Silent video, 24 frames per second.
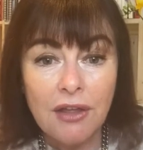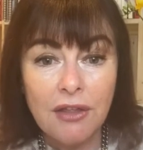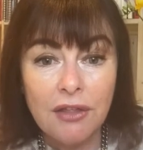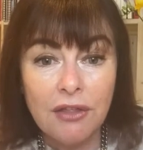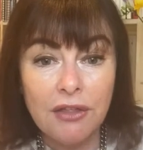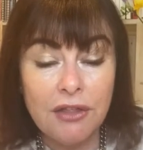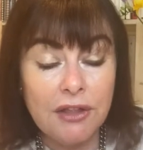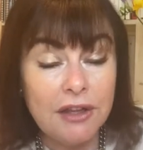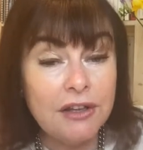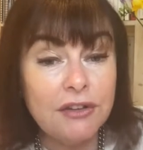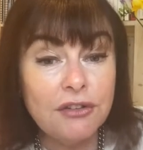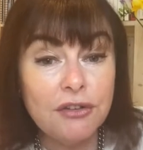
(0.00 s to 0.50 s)

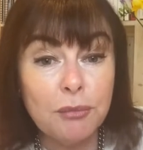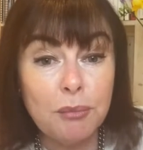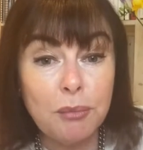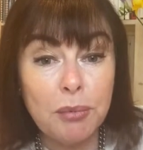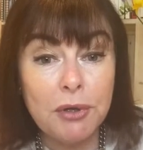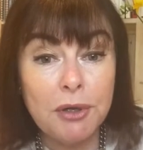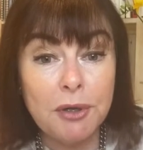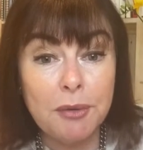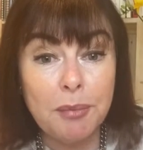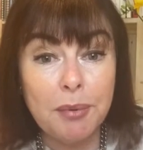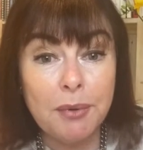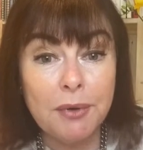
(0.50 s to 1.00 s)
these are
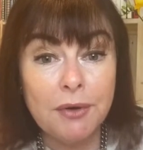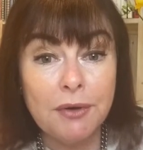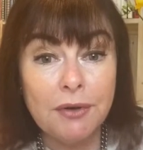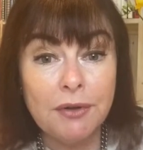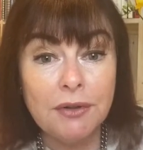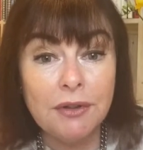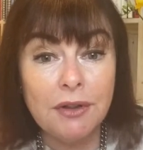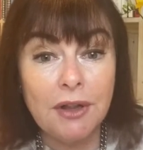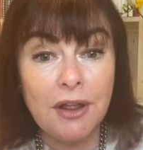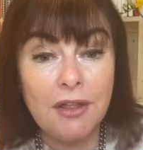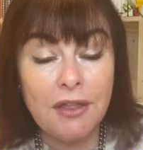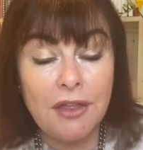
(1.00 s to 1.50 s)

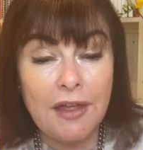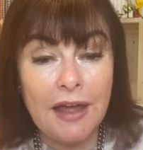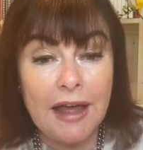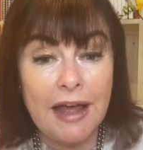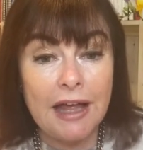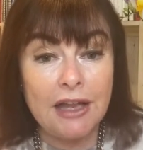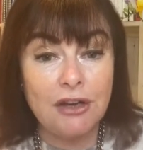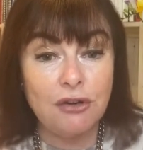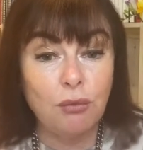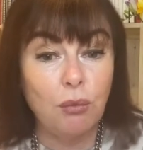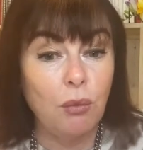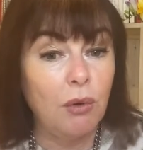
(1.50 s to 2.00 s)
people
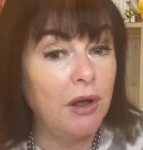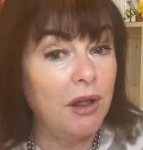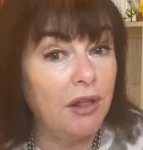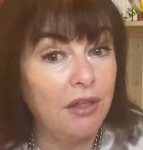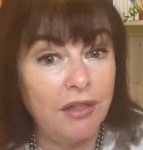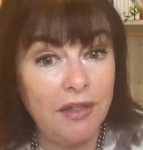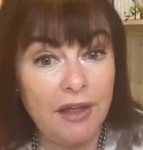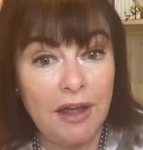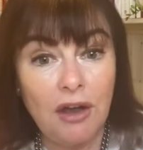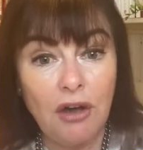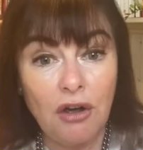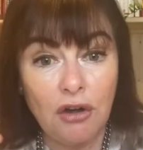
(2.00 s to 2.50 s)
that, while
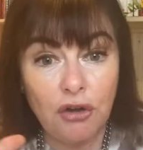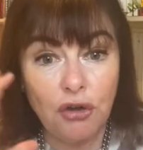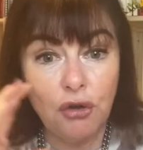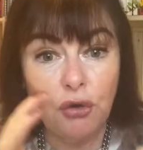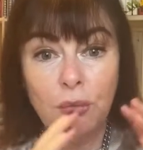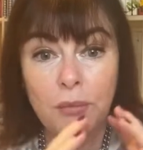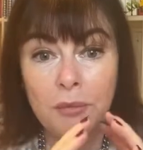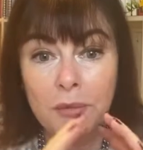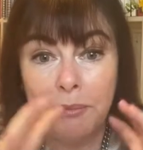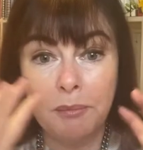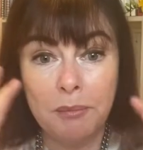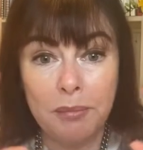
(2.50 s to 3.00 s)
they are
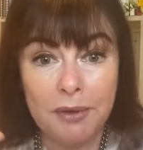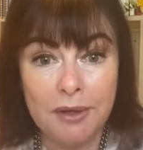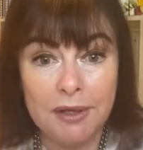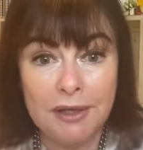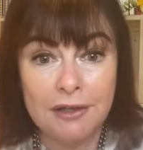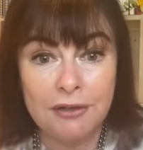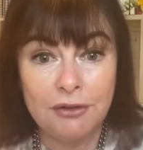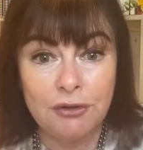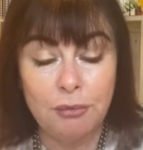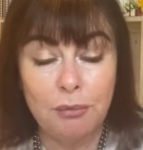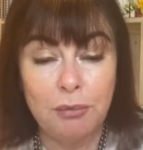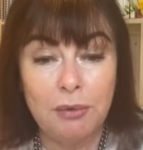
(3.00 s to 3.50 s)
human
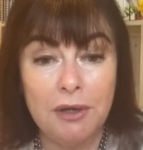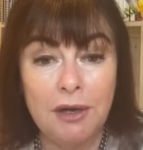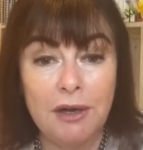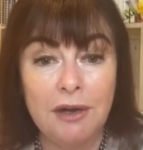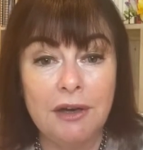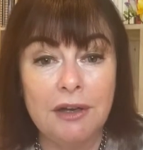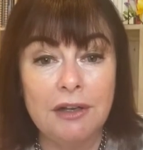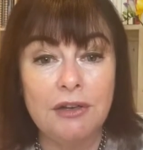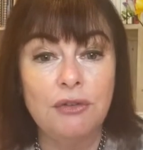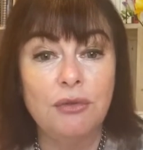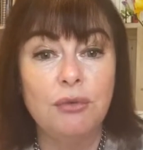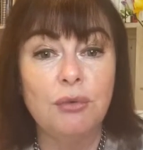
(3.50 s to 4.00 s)
beings
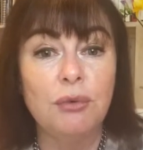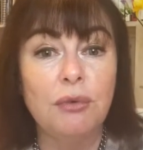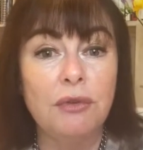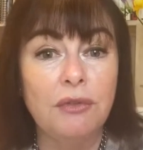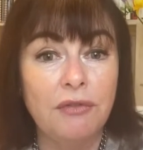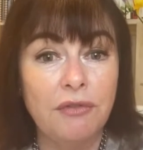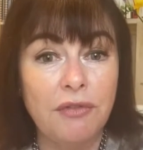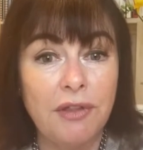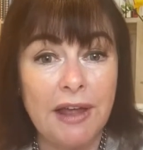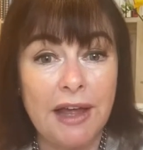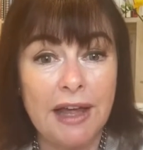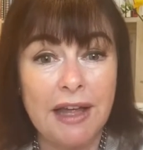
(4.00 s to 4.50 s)
behind all
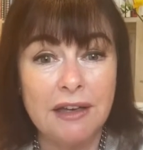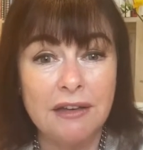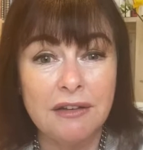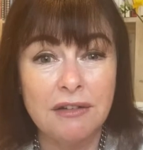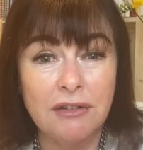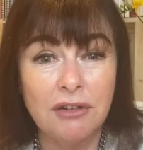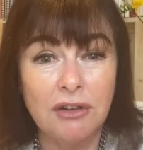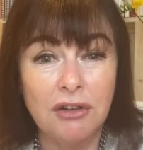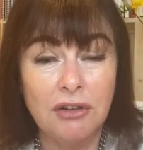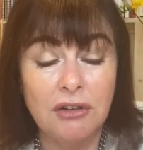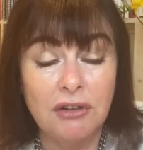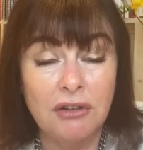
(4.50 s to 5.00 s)
of that,
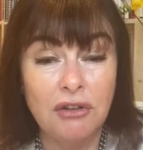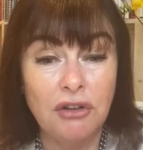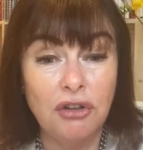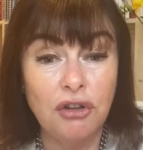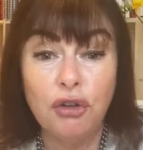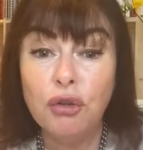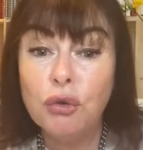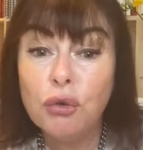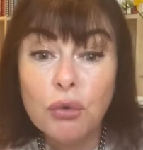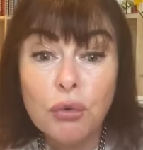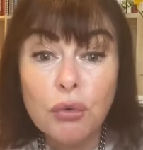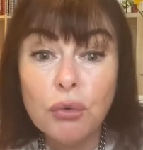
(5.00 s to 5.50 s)

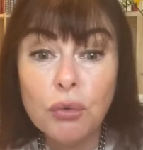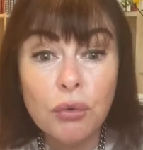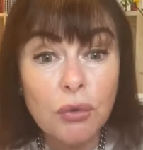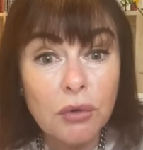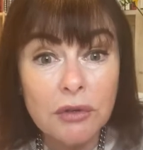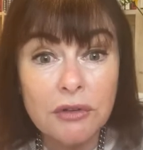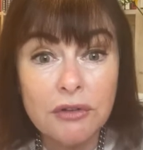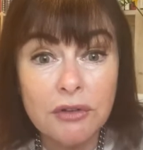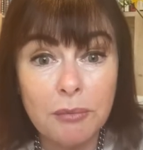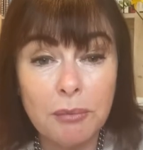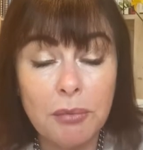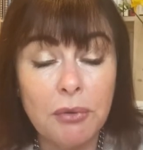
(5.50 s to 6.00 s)
you
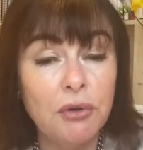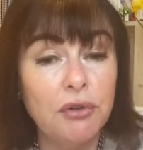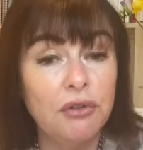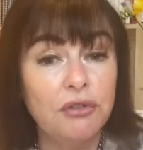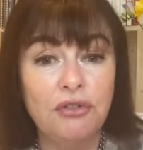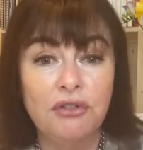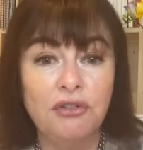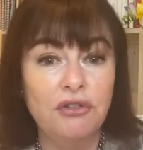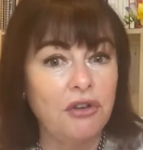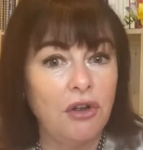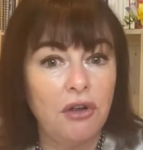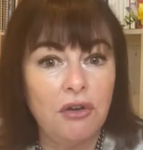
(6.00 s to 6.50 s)
as a
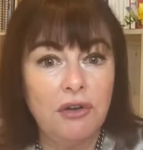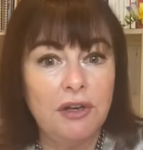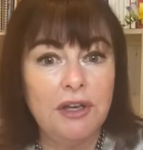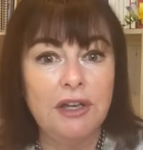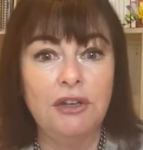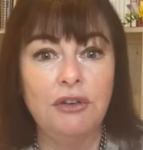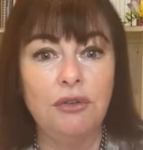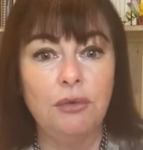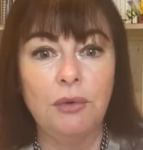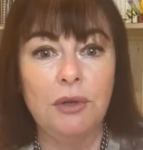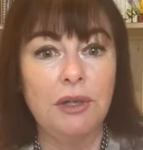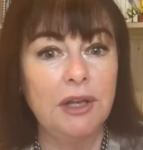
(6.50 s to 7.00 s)
person don't
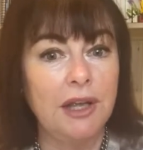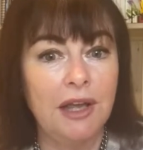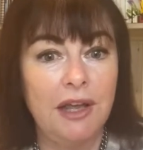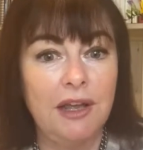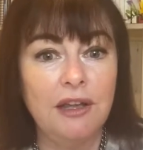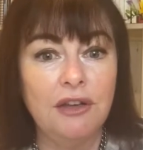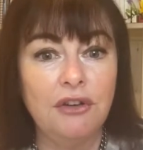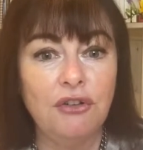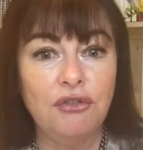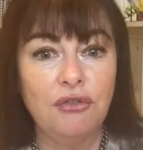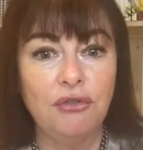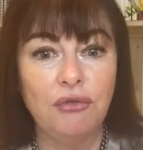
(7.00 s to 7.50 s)
need to
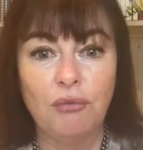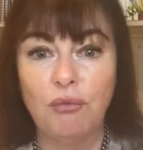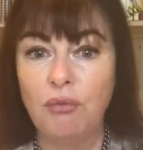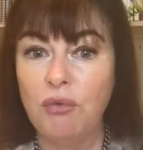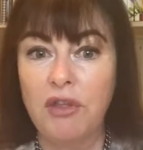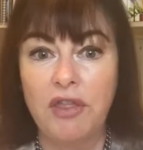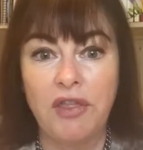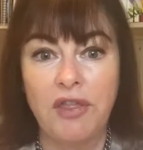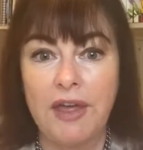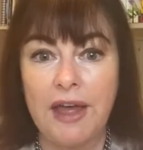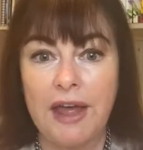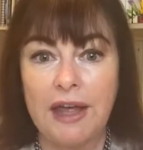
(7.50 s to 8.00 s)
engage
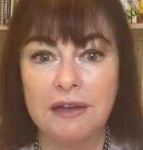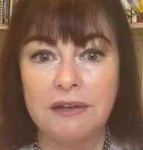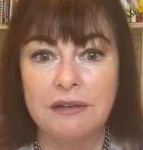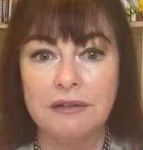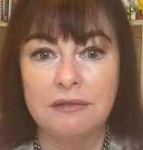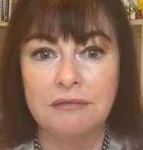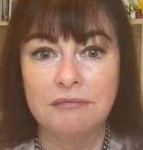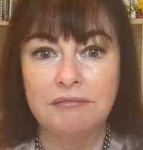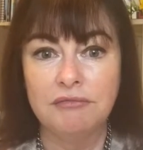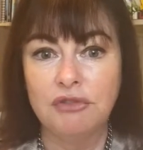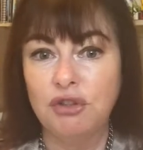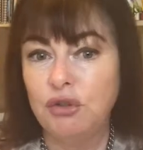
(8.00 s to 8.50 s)
with that.
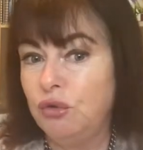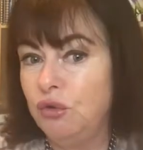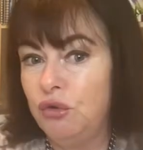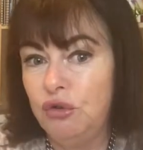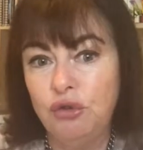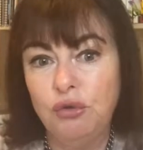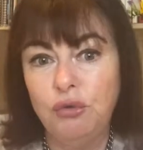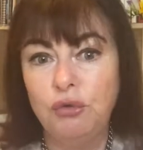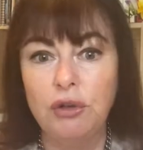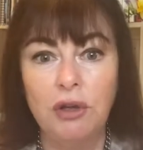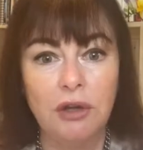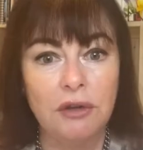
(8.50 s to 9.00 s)

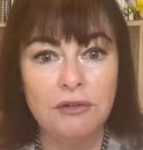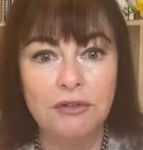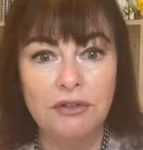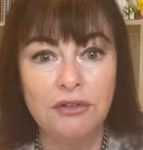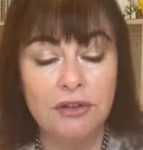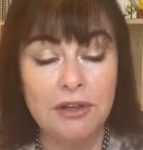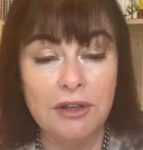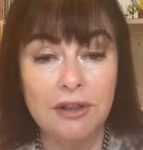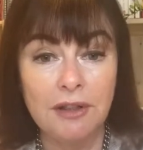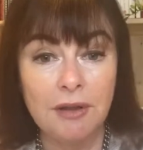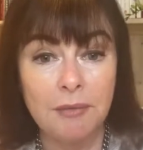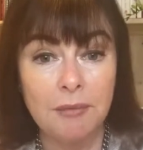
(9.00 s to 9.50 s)
You don't
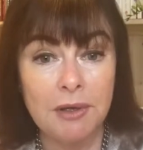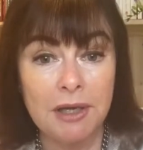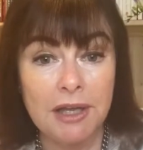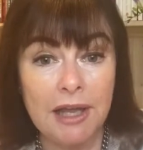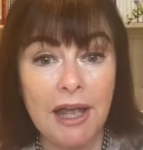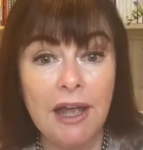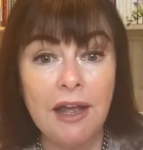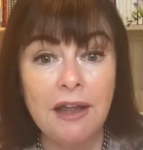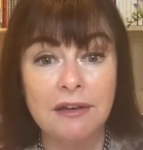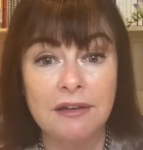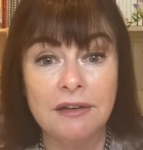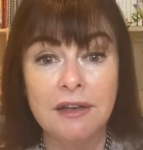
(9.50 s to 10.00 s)
see them
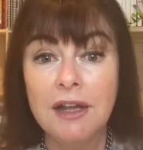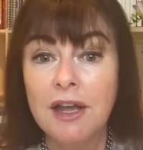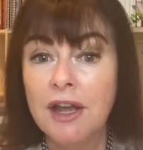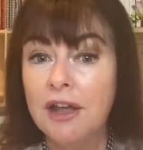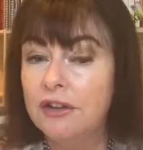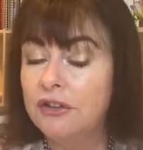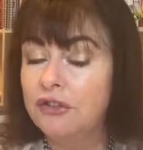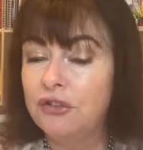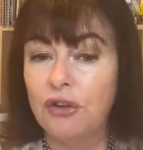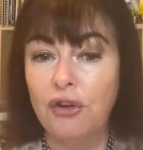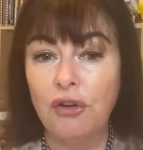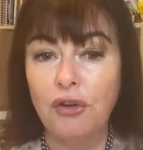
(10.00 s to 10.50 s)
again.
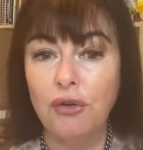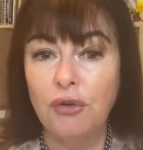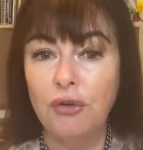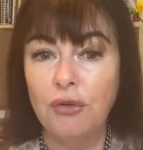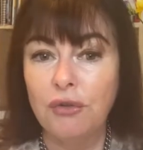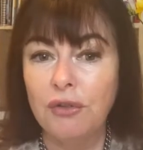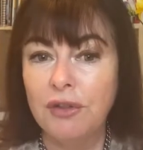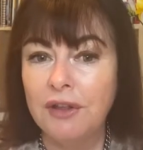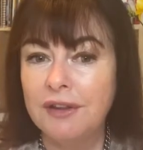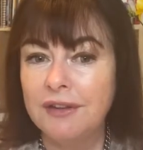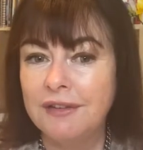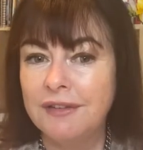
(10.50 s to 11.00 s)
So
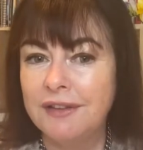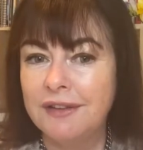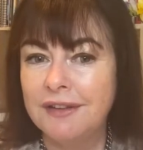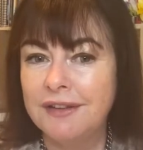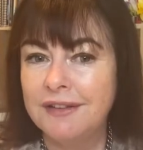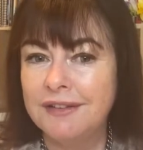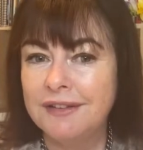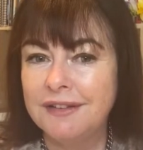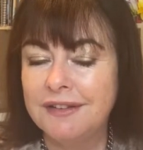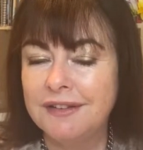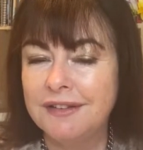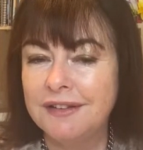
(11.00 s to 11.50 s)

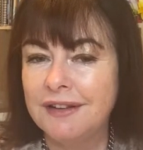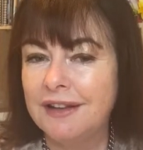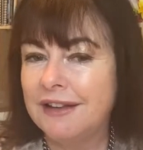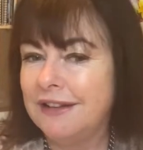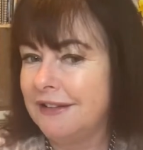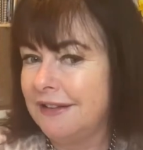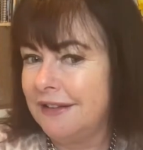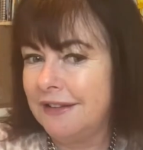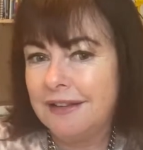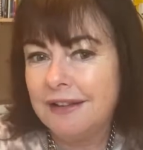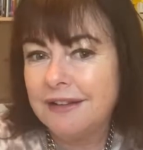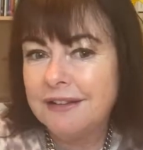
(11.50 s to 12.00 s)
there's
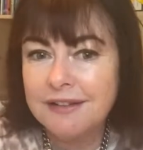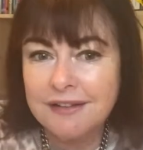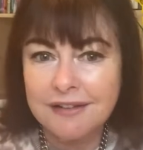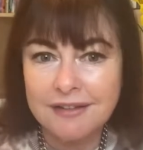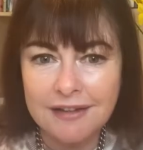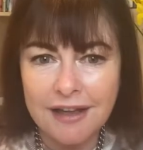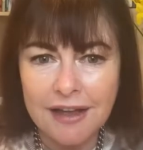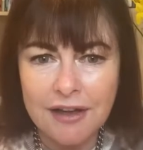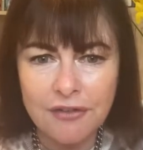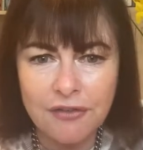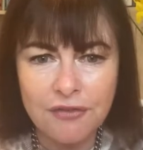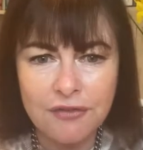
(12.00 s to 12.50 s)
a
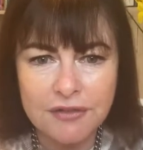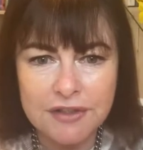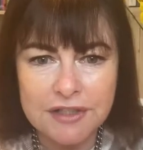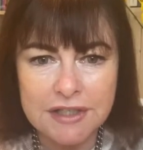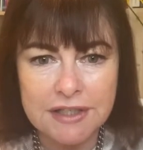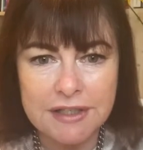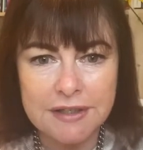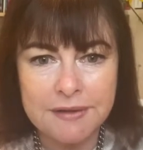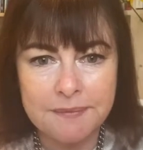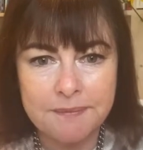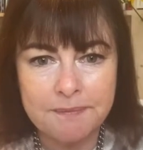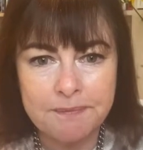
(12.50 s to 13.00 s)

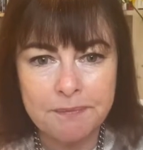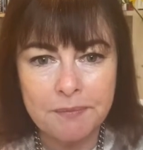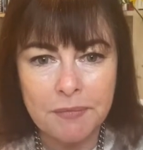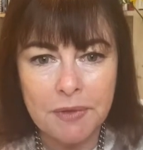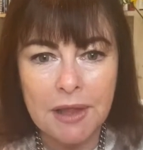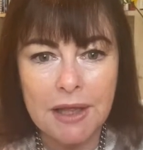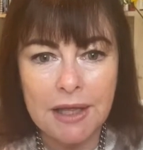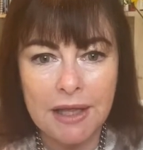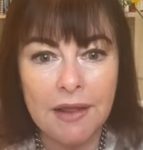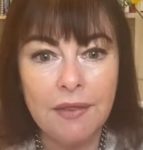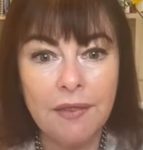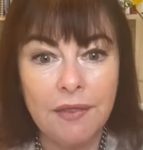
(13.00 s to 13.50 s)
safety
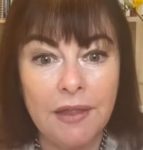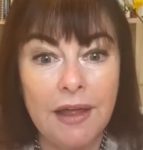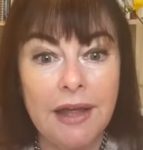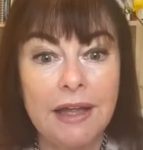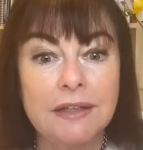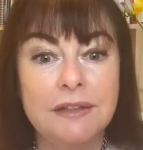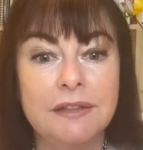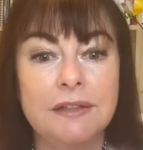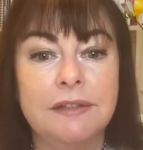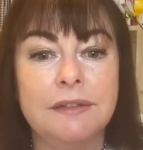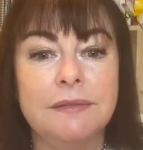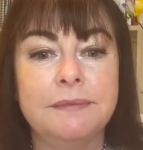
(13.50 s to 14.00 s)
in
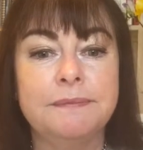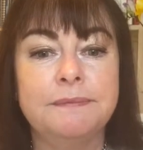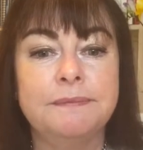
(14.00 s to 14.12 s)
that.